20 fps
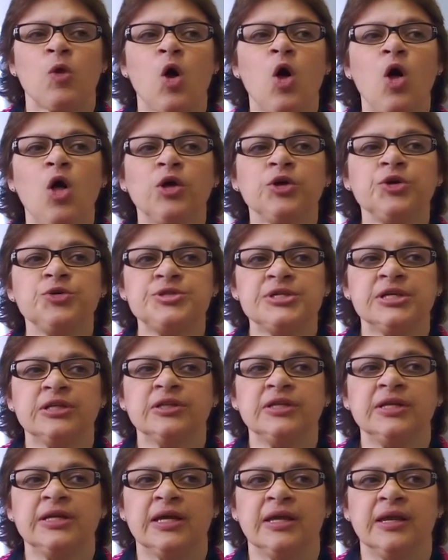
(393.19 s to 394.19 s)
All
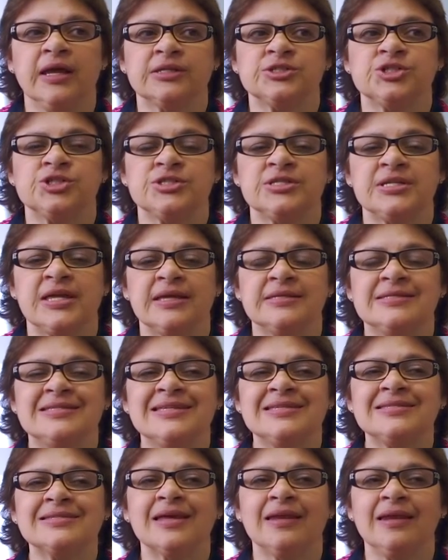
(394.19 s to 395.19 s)
utility connections and
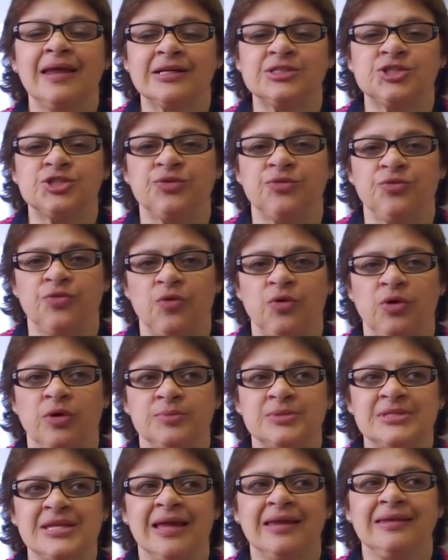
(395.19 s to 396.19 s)
disconnection
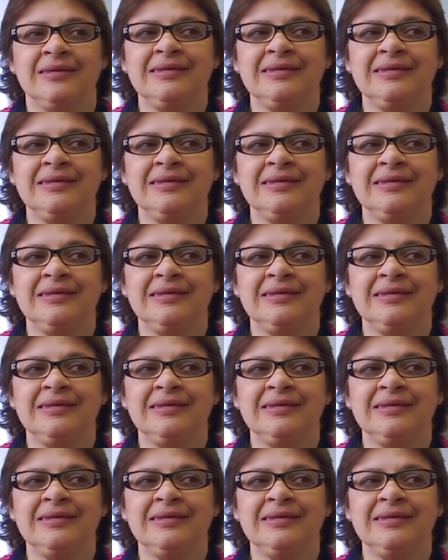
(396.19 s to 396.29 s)
forms